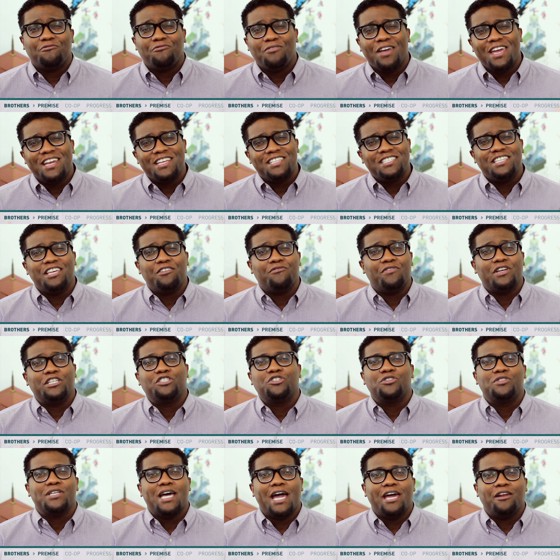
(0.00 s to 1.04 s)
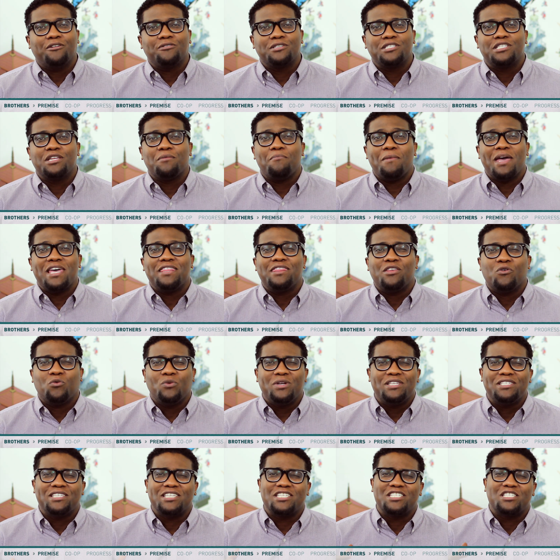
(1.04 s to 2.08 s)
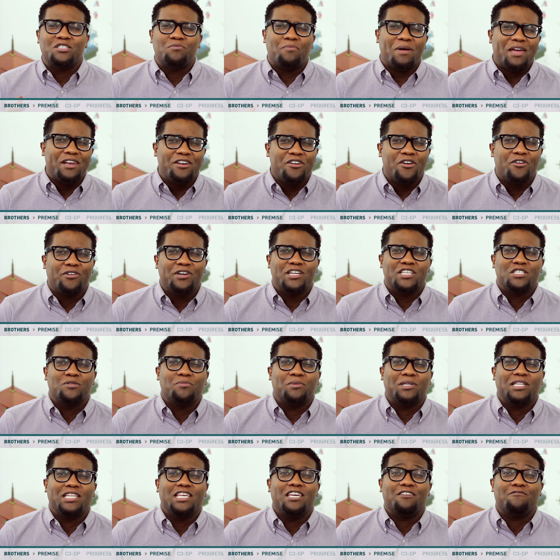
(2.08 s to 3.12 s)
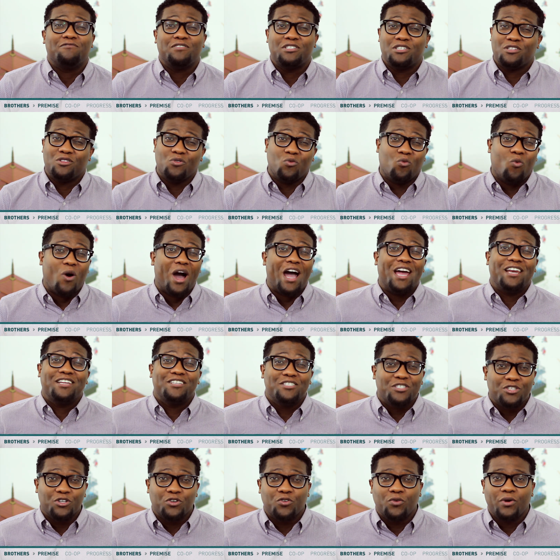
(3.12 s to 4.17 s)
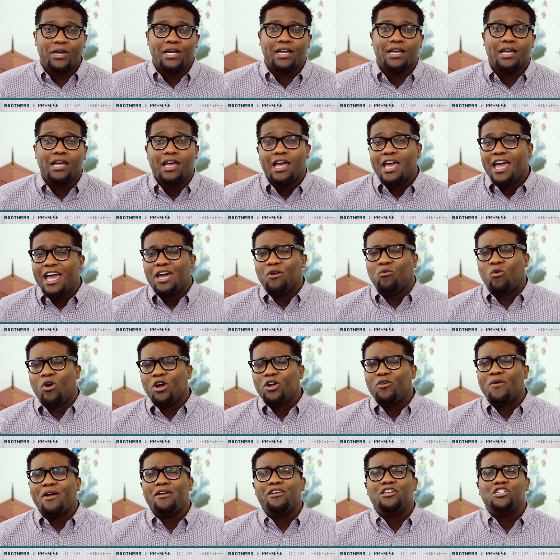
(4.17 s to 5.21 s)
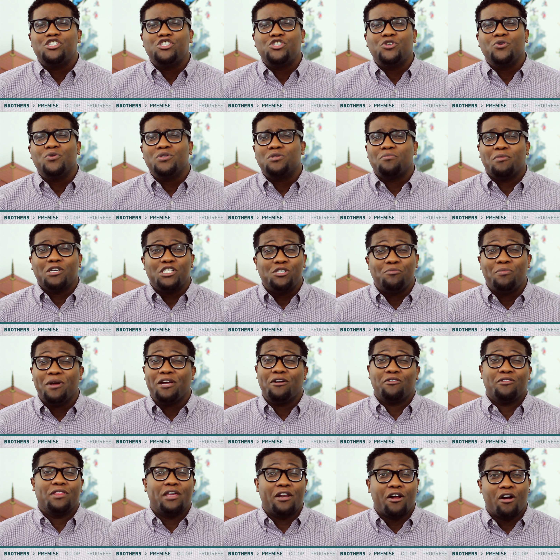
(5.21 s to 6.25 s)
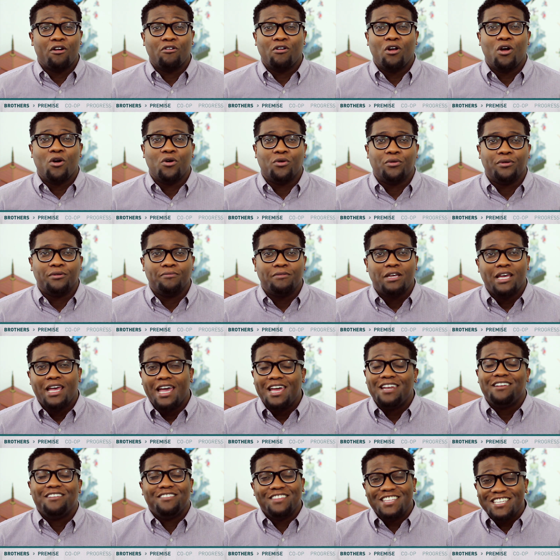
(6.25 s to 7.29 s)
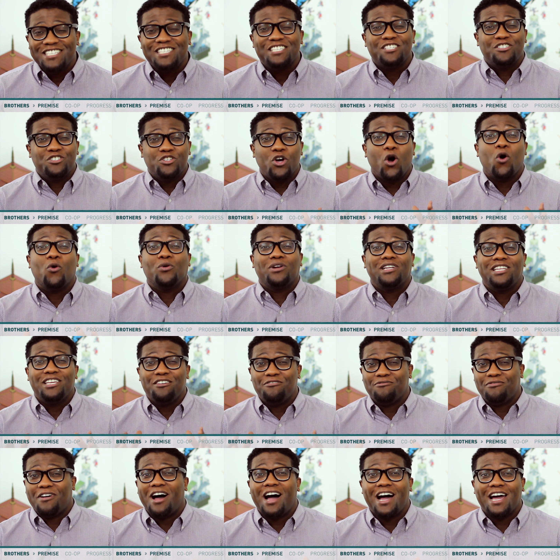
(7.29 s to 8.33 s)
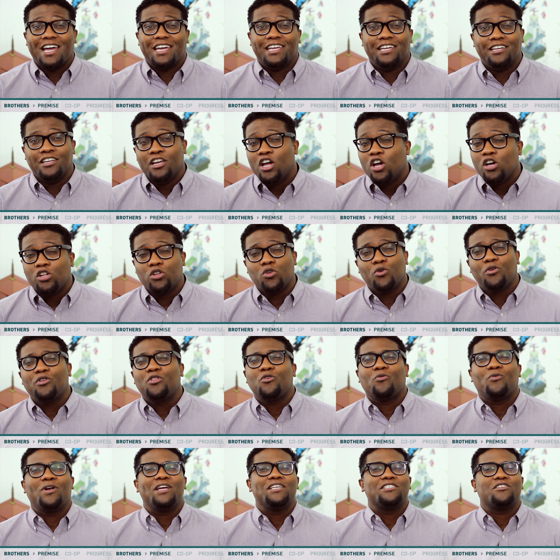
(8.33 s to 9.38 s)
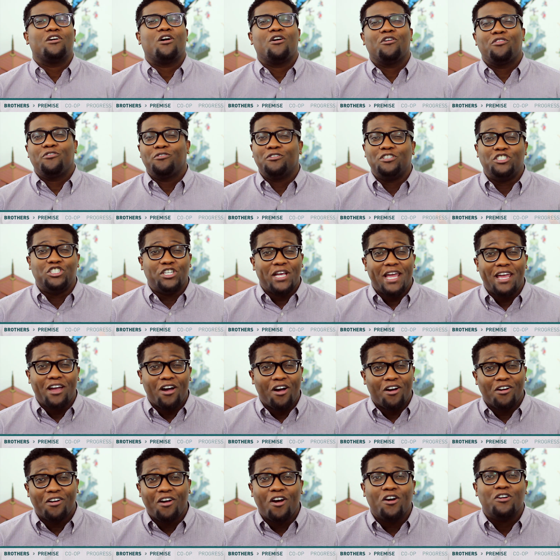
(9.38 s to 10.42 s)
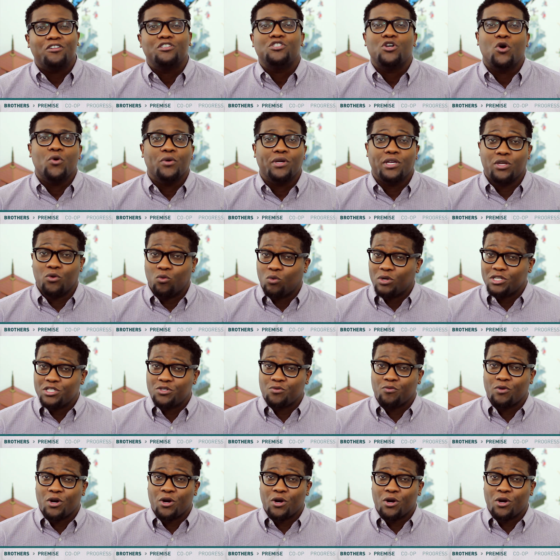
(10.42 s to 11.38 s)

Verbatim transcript: fantasy adventure titles demand that we suspend our disbelief to the widest degree and walk around in shoes much bigger than our own. And this is totally fine. Lord of the Rings author J.R.R. Tolkien once